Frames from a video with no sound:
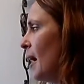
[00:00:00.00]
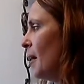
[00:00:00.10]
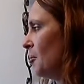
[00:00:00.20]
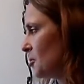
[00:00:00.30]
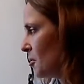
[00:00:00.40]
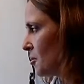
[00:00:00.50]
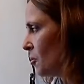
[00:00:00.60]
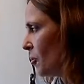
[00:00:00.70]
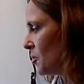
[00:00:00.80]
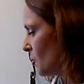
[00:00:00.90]
we've got
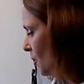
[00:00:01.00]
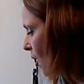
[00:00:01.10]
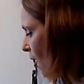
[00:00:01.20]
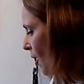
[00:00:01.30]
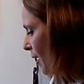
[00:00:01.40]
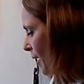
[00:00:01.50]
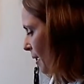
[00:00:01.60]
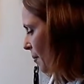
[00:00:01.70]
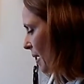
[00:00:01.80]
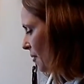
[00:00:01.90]
talking to a guy
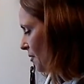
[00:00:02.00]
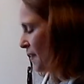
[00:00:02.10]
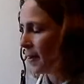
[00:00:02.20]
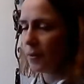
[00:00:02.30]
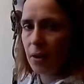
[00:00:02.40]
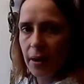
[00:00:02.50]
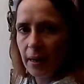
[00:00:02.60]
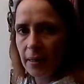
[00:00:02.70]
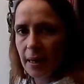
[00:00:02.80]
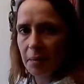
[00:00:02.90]
about the fact that
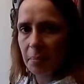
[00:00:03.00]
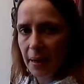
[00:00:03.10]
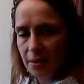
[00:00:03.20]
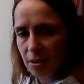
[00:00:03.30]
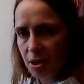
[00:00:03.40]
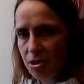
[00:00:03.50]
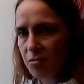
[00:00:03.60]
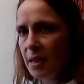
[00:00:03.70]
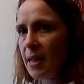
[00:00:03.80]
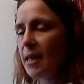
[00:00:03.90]
I'd had a back
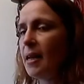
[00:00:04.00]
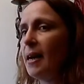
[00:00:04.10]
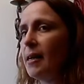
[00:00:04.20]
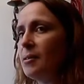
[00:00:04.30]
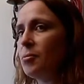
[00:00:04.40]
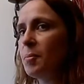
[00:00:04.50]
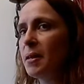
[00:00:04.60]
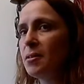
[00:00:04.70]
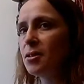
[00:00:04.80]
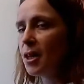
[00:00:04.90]
surgery and was a bit
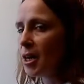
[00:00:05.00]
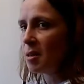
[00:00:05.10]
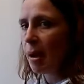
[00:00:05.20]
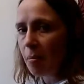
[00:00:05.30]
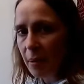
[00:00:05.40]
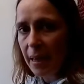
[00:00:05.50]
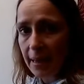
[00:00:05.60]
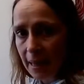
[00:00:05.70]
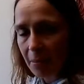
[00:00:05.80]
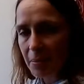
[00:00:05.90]
concerned about being in
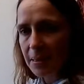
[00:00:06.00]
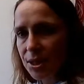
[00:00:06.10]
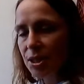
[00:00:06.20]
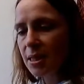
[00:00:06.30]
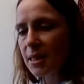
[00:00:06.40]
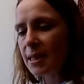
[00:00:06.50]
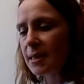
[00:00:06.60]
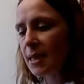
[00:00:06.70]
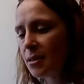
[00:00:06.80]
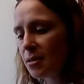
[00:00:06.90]
that position, and he
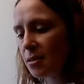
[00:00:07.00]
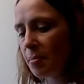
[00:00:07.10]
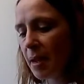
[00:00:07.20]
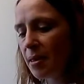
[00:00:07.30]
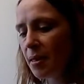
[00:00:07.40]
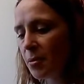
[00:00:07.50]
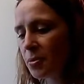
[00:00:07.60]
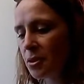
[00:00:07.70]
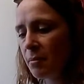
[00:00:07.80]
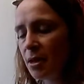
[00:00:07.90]
said the main thing was
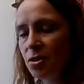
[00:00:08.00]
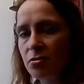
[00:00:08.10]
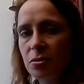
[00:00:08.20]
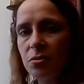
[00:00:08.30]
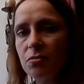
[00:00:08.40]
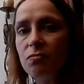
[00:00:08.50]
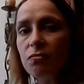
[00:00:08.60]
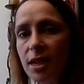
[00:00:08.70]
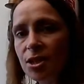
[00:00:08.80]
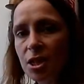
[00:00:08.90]
to make sure I wasn't
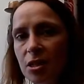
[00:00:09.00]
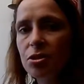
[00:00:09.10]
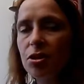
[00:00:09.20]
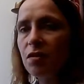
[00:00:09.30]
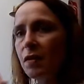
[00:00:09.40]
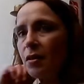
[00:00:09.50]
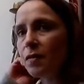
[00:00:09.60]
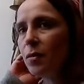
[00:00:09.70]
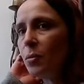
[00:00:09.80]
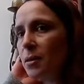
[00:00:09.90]
reaching too far
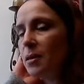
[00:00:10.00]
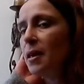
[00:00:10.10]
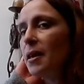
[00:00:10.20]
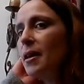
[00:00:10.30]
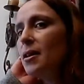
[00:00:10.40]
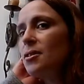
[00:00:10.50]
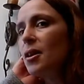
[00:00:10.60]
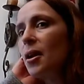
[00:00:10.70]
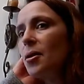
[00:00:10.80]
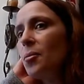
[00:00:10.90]
forward.
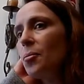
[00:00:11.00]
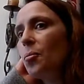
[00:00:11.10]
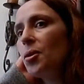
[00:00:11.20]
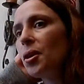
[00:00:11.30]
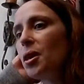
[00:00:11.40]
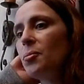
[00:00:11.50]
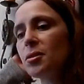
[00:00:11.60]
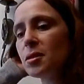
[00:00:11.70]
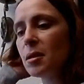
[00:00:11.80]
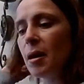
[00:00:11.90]
So when I was
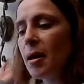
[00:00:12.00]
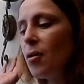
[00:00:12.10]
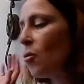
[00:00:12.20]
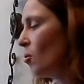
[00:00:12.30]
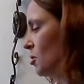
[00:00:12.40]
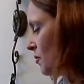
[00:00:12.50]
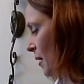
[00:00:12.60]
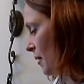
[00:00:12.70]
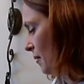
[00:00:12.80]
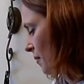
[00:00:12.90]

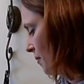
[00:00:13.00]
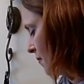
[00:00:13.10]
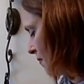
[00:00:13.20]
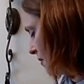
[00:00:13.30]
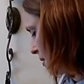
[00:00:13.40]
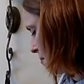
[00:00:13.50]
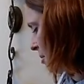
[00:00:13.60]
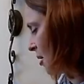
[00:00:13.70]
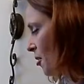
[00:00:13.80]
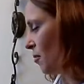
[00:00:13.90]
ordering the
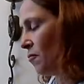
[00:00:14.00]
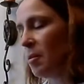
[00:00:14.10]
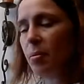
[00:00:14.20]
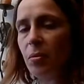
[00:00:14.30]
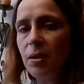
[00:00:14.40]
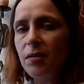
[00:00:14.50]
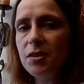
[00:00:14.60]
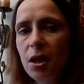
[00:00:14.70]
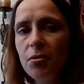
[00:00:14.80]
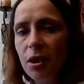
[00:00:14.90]
bike on Ribble, and if you
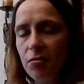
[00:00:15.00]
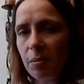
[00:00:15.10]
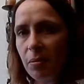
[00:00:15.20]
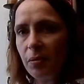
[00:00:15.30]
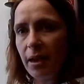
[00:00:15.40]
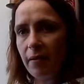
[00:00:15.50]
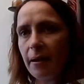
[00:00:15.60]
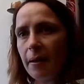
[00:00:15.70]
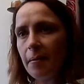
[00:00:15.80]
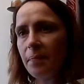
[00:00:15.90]
don't know Ribble, they're